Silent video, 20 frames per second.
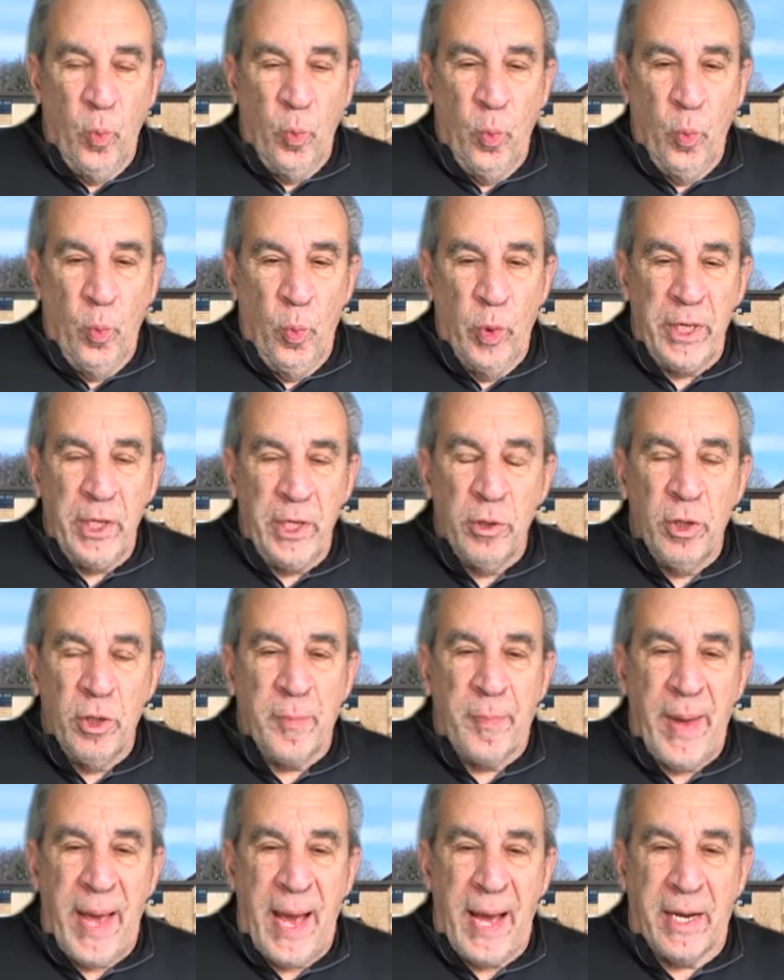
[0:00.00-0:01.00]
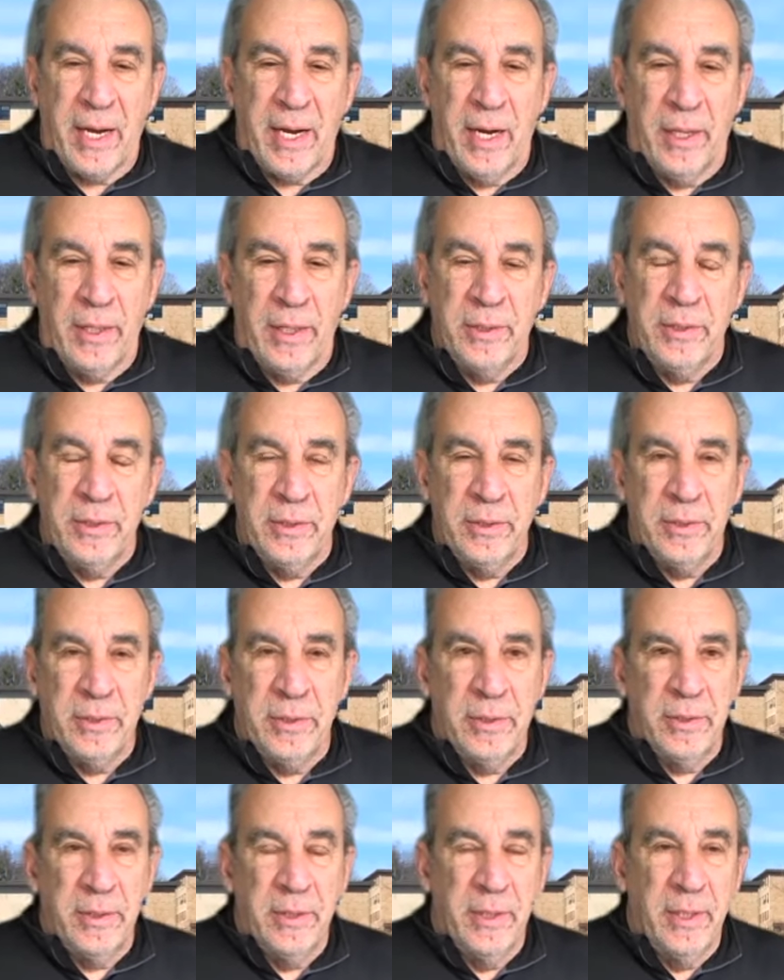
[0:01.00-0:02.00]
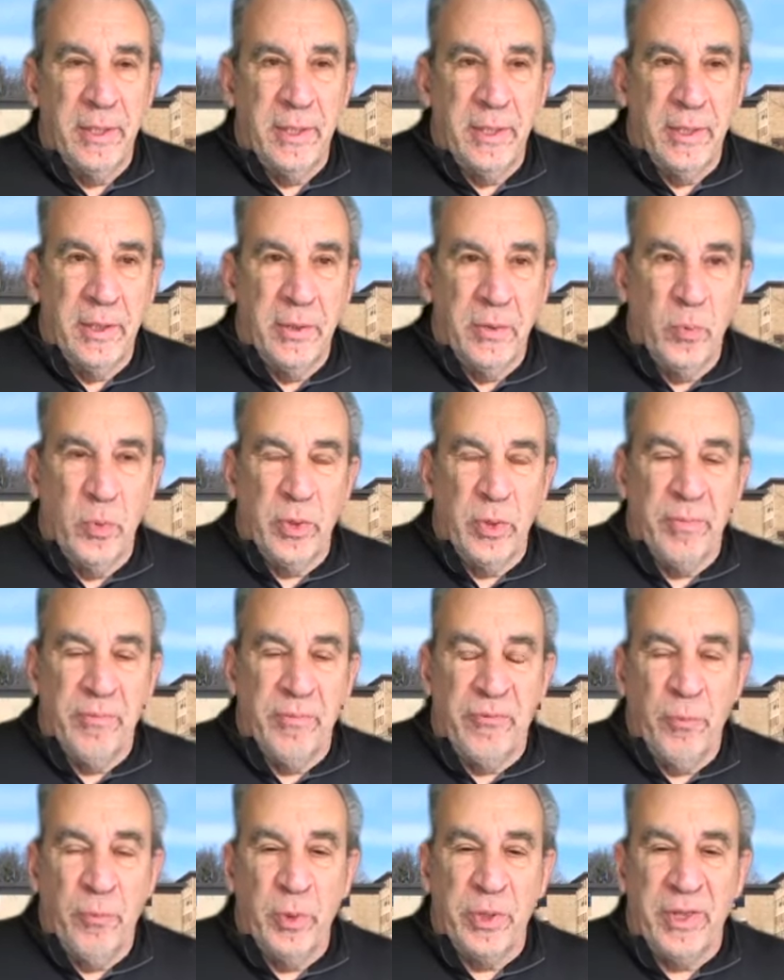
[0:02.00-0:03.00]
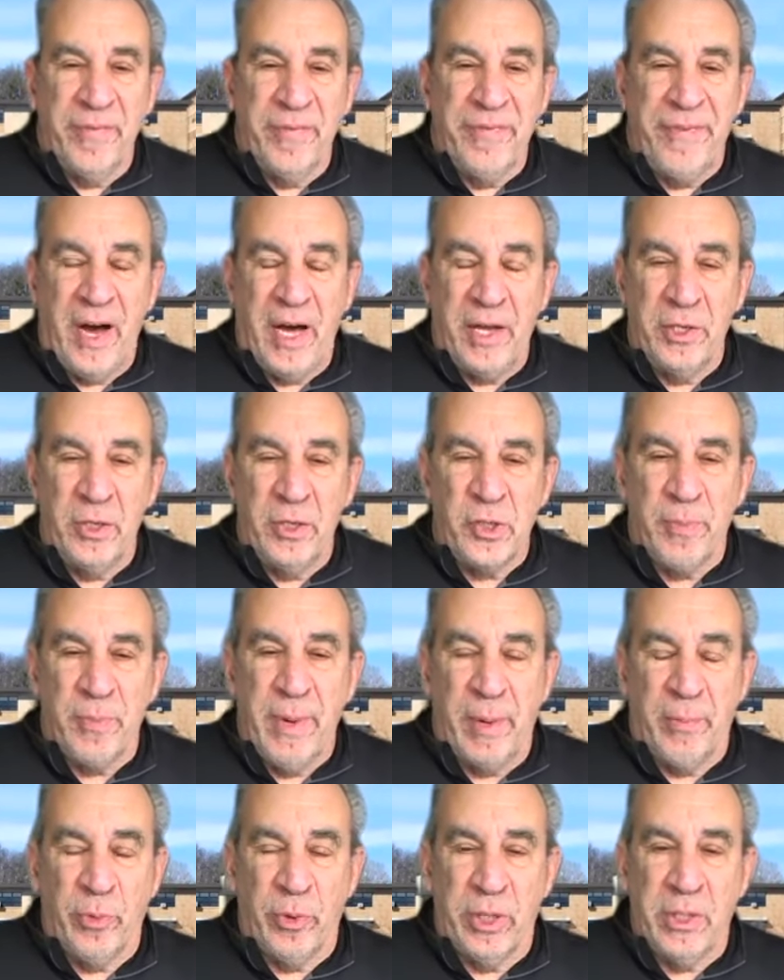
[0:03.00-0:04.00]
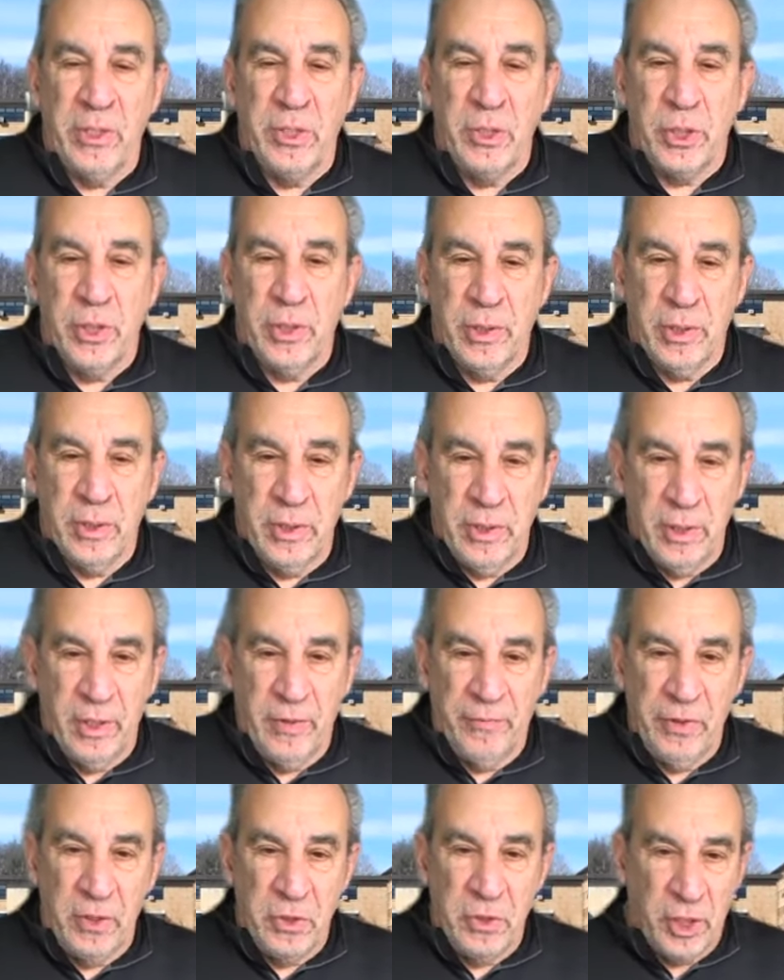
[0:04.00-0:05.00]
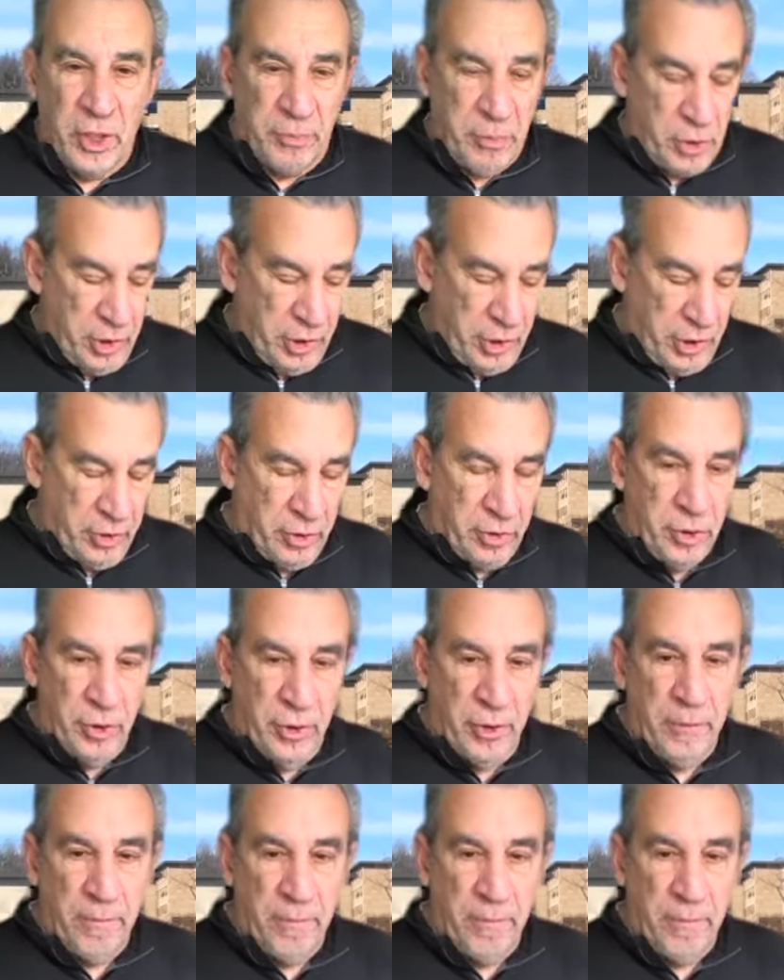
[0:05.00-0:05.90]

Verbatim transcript: what do you look back on with the, with the fondest memories of the Assumption years?